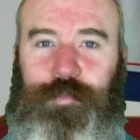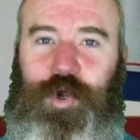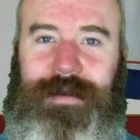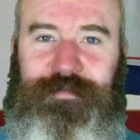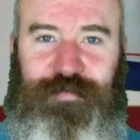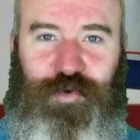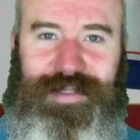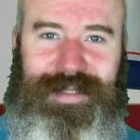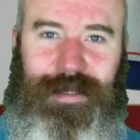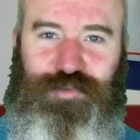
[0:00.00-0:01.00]
from Warhammer
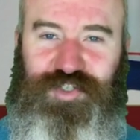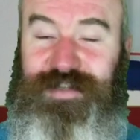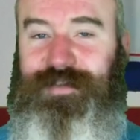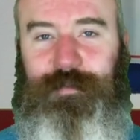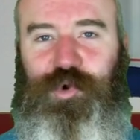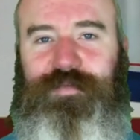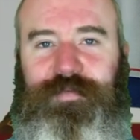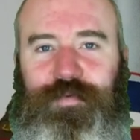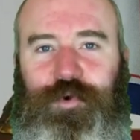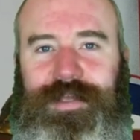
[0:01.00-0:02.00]
40,000. If you're more of
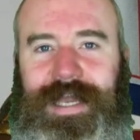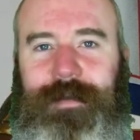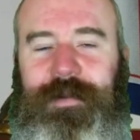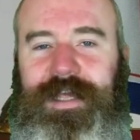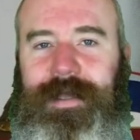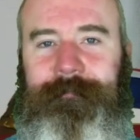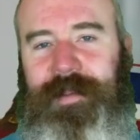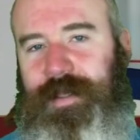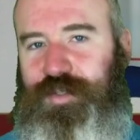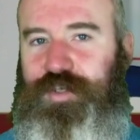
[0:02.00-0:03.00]
a 40k player,
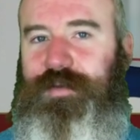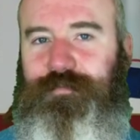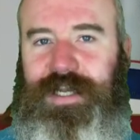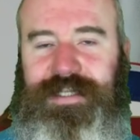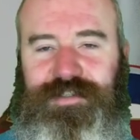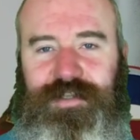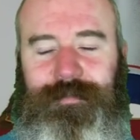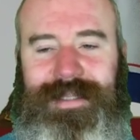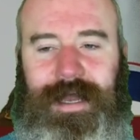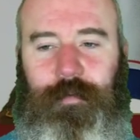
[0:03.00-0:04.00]
you can relate to
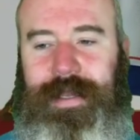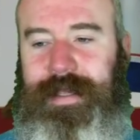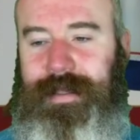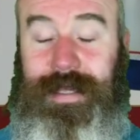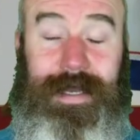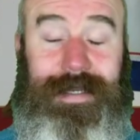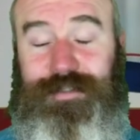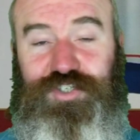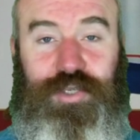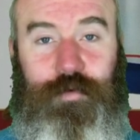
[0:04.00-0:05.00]
them in that way. Uh,
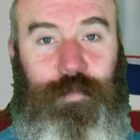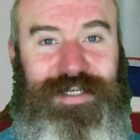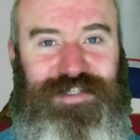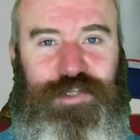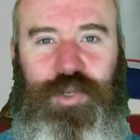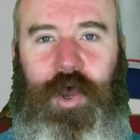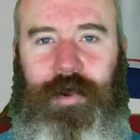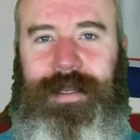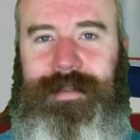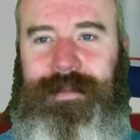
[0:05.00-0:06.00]
in certain ways, they're
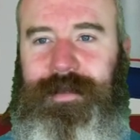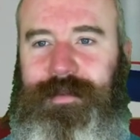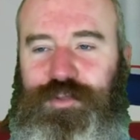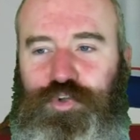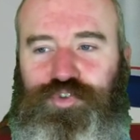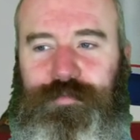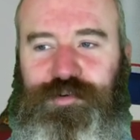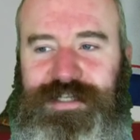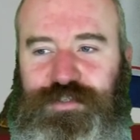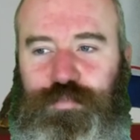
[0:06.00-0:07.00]
not. In that the
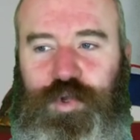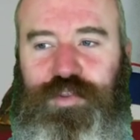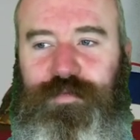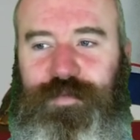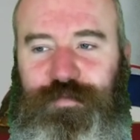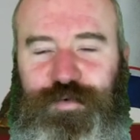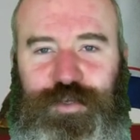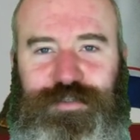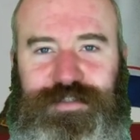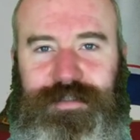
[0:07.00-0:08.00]
Ultramarines weren't the
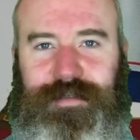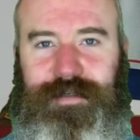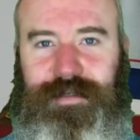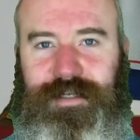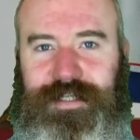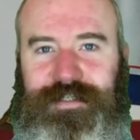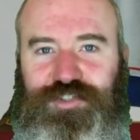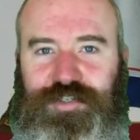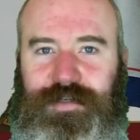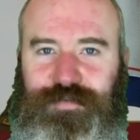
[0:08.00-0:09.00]
first
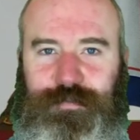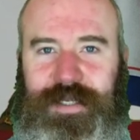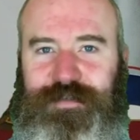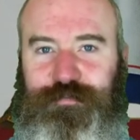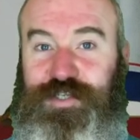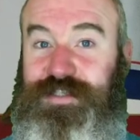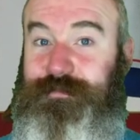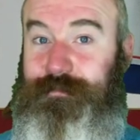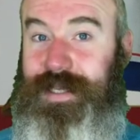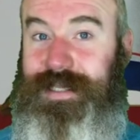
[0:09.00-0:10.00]
legion of space
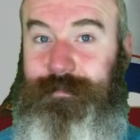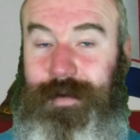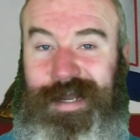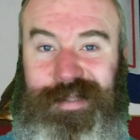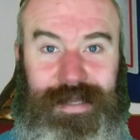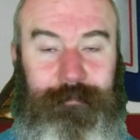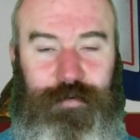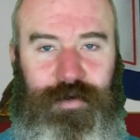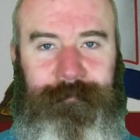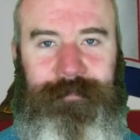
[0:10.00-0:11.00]
marines made by the
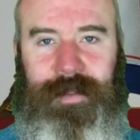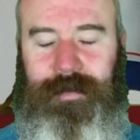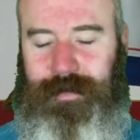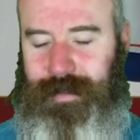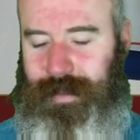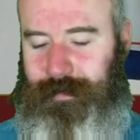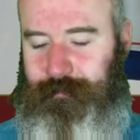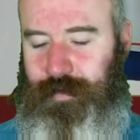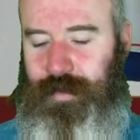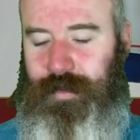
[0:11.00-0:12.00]
Emperor.
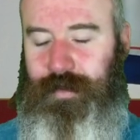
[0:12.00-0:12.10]
Um,